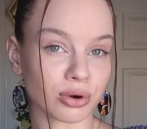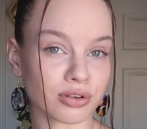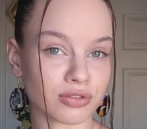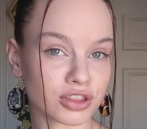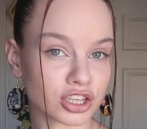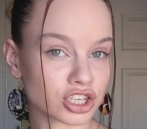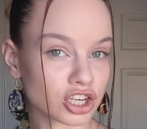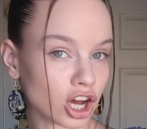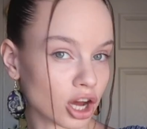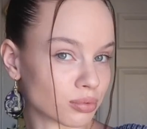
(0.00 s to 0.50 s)
one
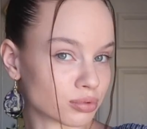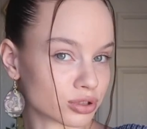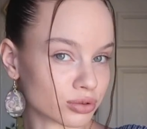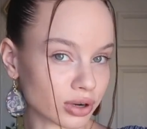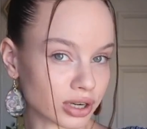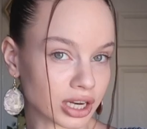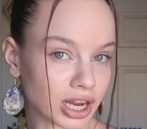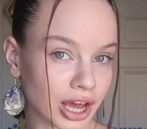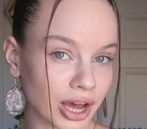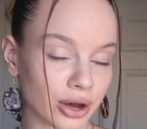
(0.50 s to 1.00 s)
of the tops
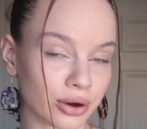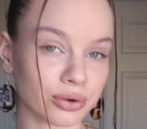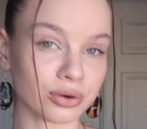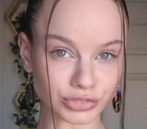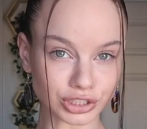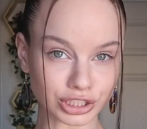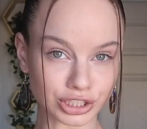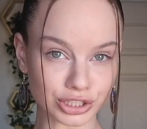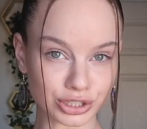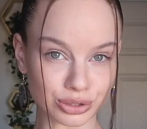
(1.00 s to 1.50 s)
right now.
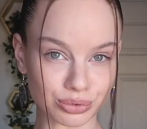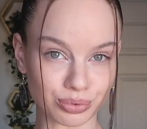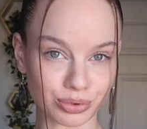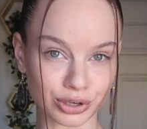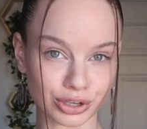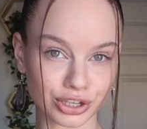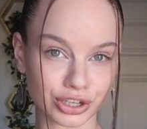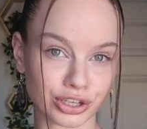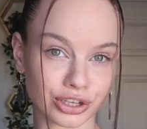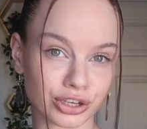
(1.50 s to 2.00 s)
This
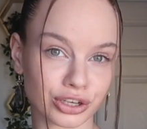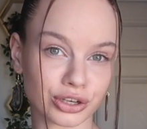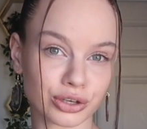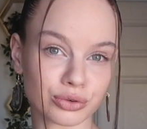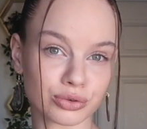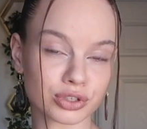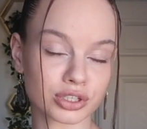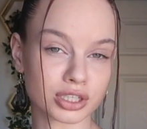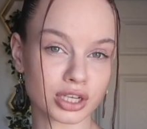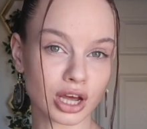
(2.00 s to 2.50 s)
super
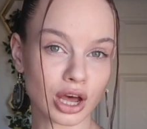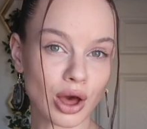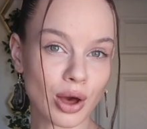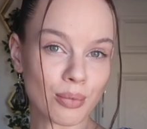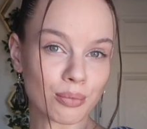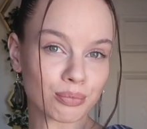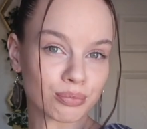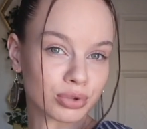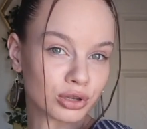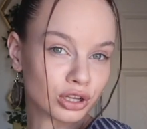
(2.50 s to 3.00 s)
cute
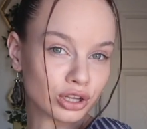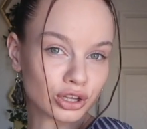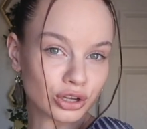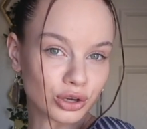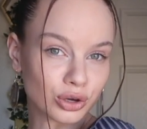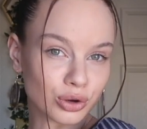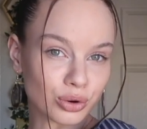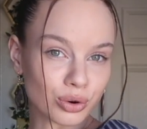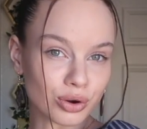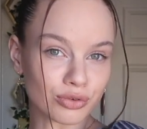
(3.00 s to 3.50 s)

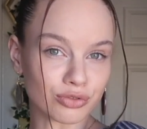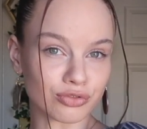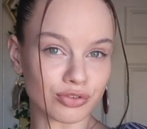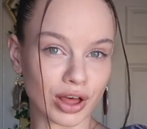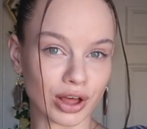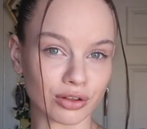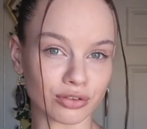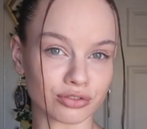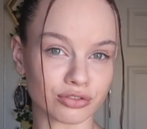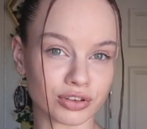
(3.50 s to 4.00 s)
blue
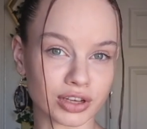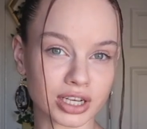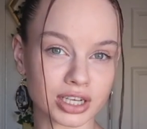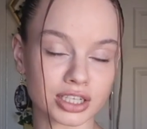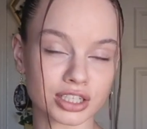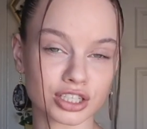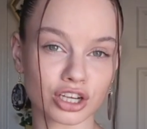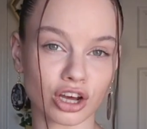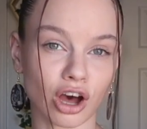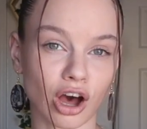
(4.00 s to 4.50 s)

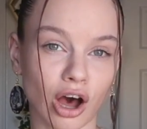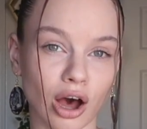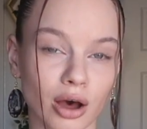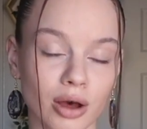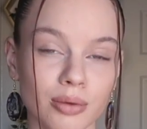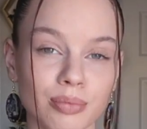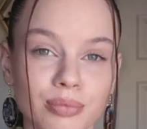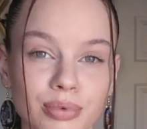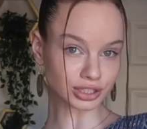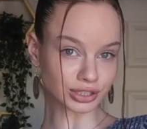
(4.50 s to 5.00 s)
velvet
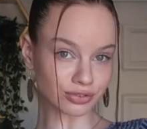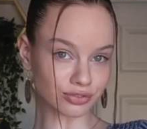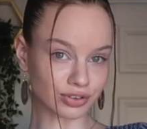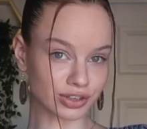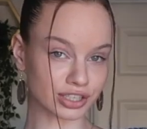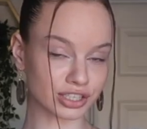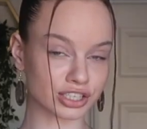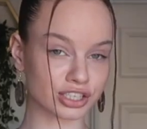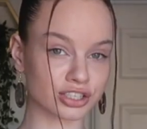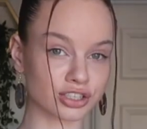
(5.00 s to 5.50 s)
top. It
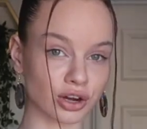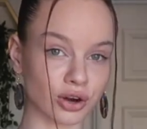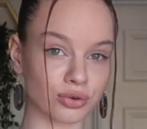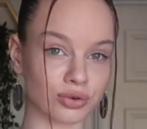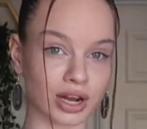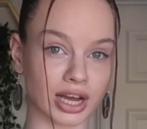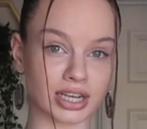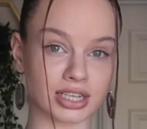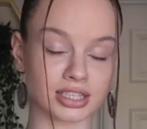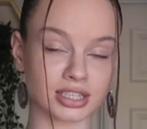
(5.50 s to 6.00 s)
fits so
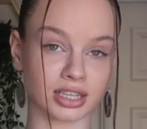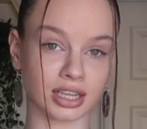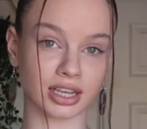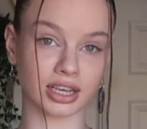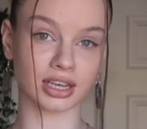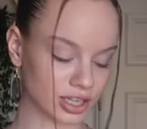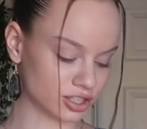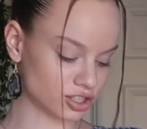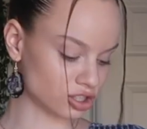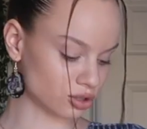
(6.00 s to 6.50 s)

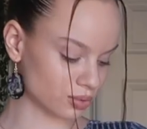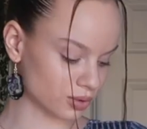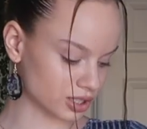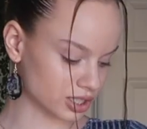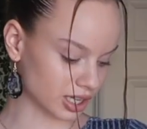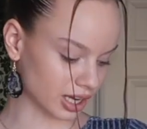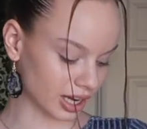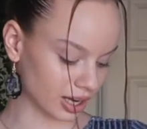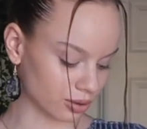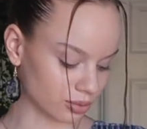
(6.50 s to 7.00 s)
nicely. It's super
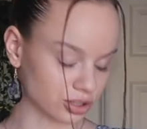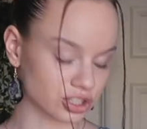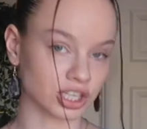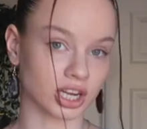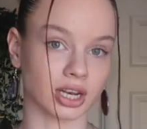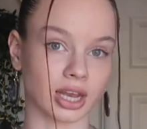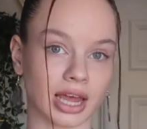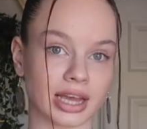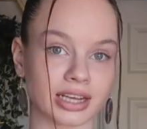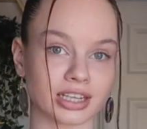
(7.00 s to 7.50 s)
tight, which
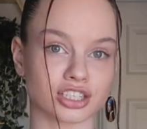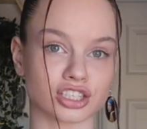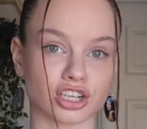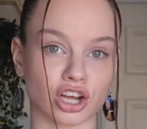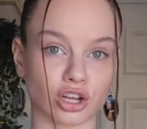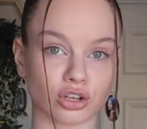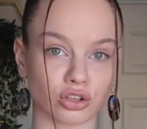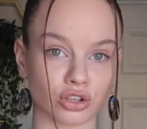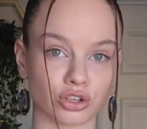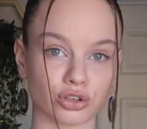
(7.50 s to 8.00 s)
I like. It's
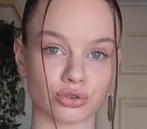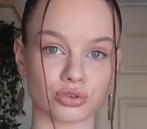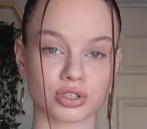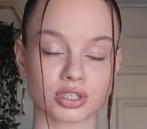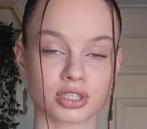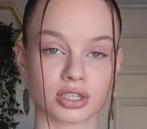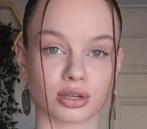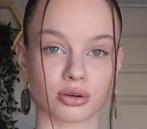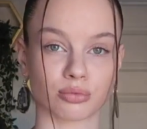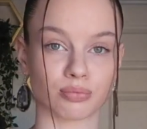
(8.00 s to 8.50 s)
not
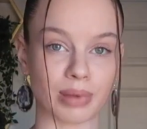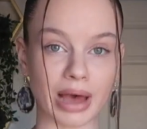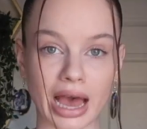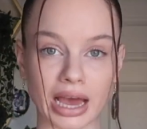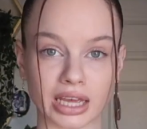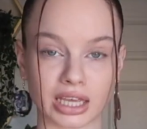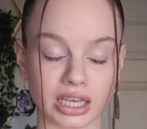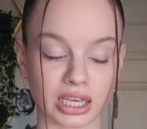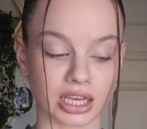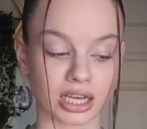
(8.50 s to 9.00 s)
loose or
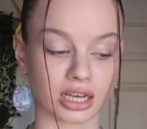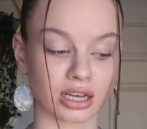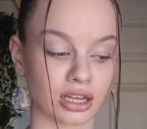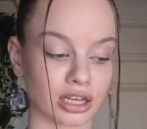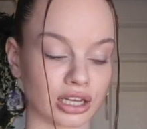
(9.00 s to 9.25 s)
baggy.